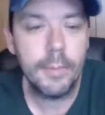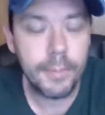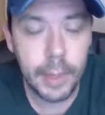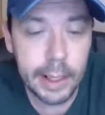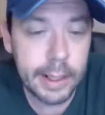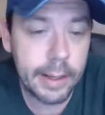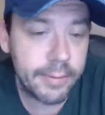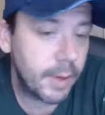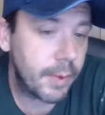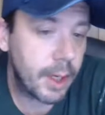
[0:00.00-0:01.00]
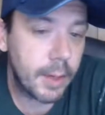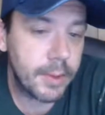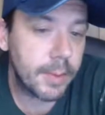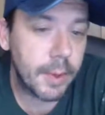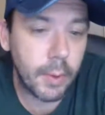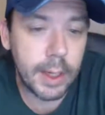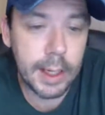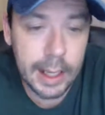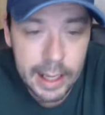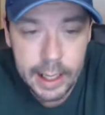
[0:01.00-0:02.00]
But if something comes up that we
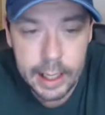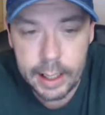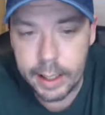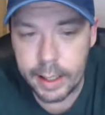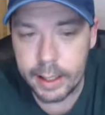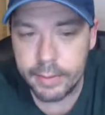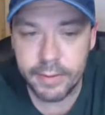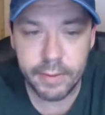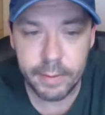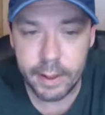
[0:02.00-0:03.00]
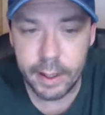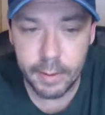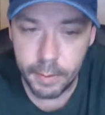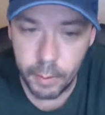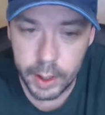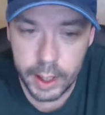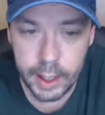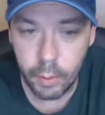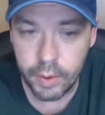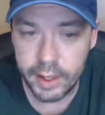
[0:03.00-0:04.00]
need and we need
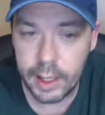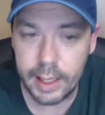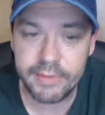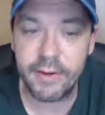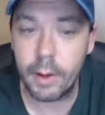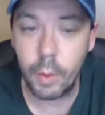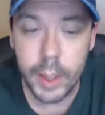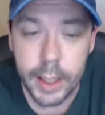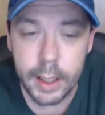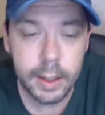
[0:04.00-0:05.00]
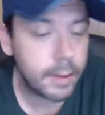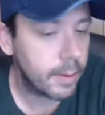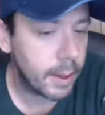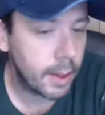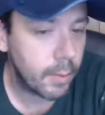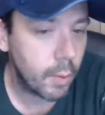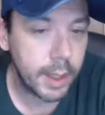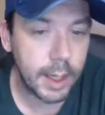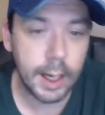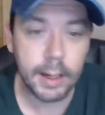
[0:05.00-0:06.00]
it within less than a week, then we
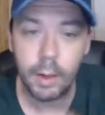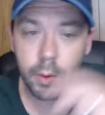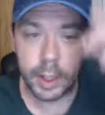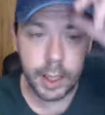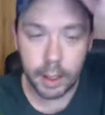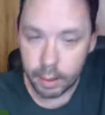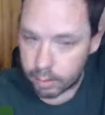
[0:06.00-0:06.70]
gotta go get it.